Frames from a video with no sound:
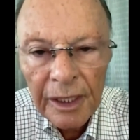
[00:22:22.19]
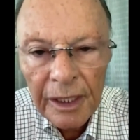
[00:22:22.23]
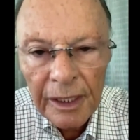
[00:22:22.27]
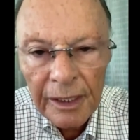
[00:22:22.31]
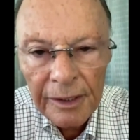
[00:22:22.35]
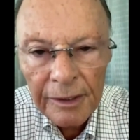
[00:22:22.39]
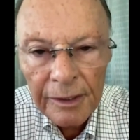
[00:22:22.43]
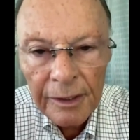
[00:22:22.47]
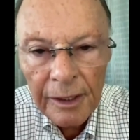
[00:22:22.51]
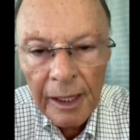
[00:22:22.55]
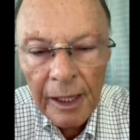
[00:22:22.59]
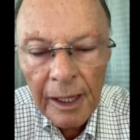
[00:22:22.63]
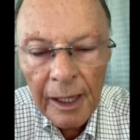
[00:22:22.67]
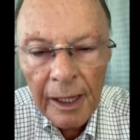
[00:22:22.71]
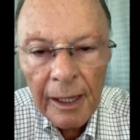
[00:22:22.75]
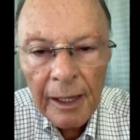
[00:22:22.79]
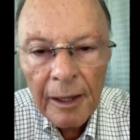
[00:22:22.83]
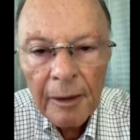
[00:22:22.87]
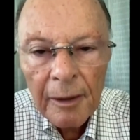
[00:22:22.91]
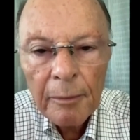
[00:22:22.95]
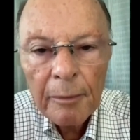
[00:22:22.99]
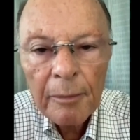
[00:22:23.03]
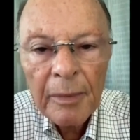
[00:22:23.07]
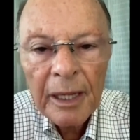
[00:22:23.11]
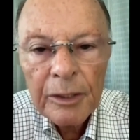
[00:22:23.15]
He
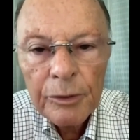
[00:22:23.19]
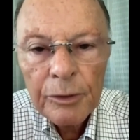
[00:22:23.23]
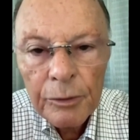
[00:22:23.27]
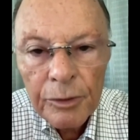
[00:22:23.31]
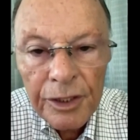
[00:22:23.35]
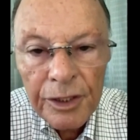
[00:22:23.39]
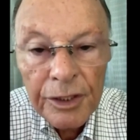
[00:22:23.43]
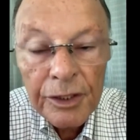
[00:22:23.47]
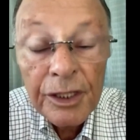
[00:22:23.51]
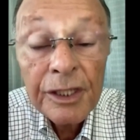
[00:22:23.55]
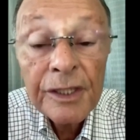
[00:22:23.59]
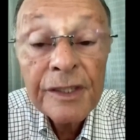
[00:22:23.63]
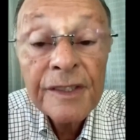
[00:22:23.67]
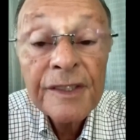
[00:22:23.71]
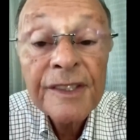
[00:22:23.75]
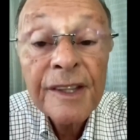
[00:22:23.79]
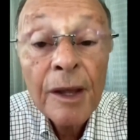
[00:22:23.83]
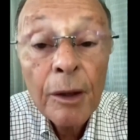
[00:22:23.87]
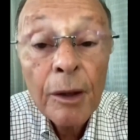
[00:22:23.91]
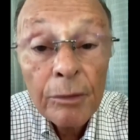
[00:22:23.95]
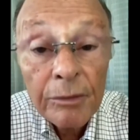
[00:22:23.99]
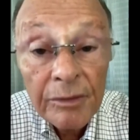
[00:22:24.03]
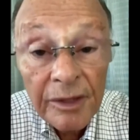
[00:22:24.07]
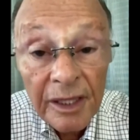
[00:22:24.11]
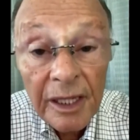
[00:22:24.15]
does not do it
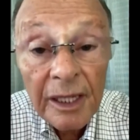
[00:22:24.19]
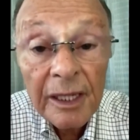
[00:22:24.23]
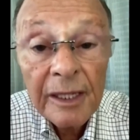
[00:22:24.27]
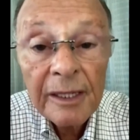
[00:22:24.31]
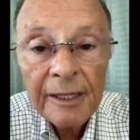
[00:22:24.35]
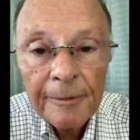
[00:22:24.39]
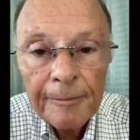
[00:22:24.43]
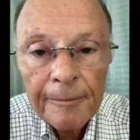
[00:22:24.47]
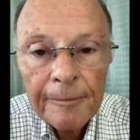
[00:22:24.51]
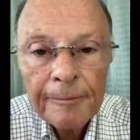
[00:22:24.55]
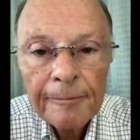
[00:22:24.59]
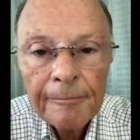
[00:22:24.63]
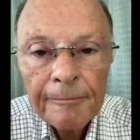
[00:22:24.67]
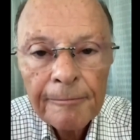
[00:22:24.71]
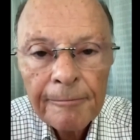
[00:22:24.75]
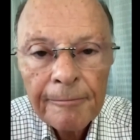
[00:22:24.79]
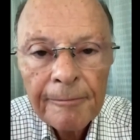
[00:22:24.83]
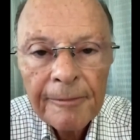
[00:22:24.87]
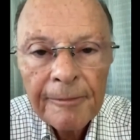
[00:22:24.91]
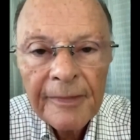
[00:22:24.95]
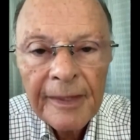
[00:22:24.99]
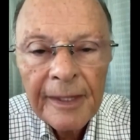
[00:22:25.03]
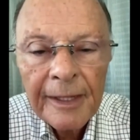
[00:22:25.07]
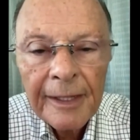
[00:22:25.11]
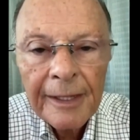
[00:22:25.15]
against those who are
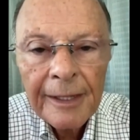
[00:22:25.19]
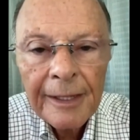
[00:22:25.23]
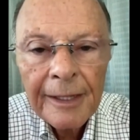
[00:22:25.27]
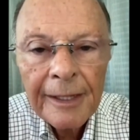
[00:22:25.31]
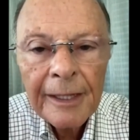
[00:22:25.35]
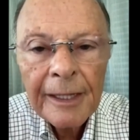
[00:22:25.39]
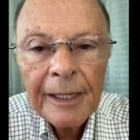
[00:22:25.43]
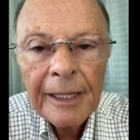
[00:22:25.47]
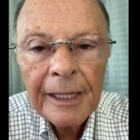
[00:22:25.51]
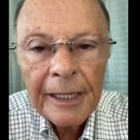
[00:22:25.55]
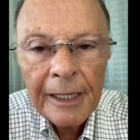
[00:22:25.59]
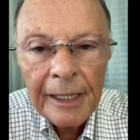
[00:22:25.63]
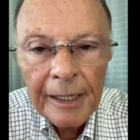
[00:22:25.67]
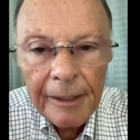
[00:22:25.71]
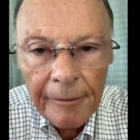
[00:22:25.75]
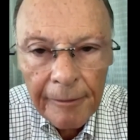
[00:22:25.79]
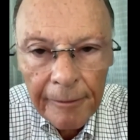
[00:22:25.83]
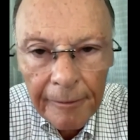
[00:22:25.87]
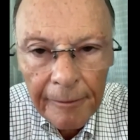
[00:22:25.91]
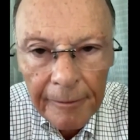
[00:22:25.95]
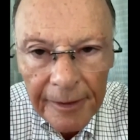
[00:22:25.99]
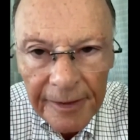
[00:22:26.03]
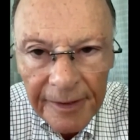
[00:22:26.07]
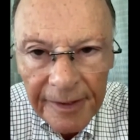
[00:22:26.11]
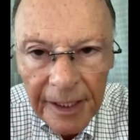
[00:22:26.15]
already his,
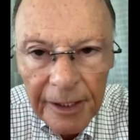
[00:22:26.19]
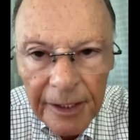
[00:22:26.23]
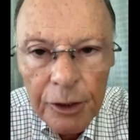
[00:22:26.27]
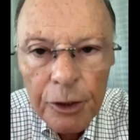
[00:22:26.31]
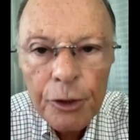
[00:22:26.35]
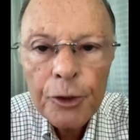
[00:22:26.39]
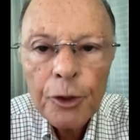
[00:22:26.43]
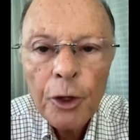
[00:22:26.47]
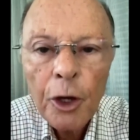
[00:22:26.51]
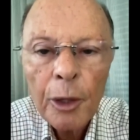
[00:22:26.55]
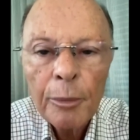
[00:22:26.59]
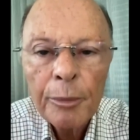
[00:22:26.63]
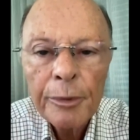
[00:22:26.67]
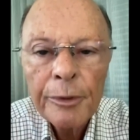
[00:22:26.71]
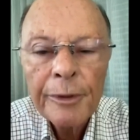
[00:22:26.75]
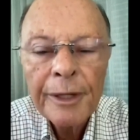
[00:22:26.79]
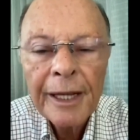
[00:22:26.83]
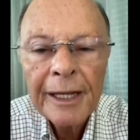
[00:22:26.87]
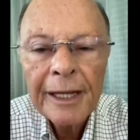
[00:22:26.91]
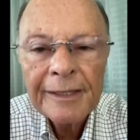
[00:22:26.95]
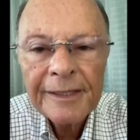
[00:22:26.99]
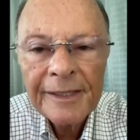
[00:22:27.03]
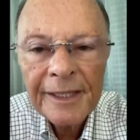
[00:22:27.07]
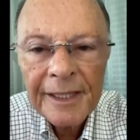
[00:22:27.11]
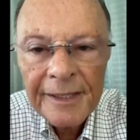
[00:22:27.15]
but those who are
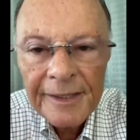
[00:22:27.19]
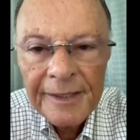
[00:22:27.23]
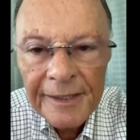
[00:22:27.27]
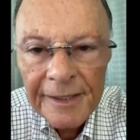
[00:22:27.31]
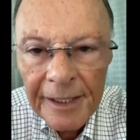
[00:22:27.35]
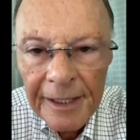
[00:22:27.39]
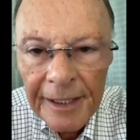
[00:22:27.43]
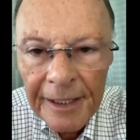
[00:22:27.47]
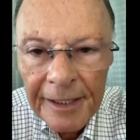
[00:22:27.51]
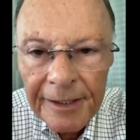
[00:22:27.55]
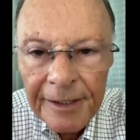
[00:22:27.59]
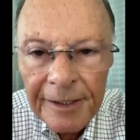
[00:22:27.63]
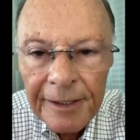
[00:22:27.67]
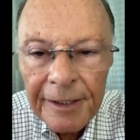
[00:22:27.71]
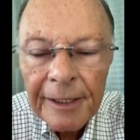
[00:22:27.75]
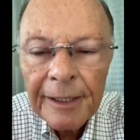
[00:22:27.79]
of God.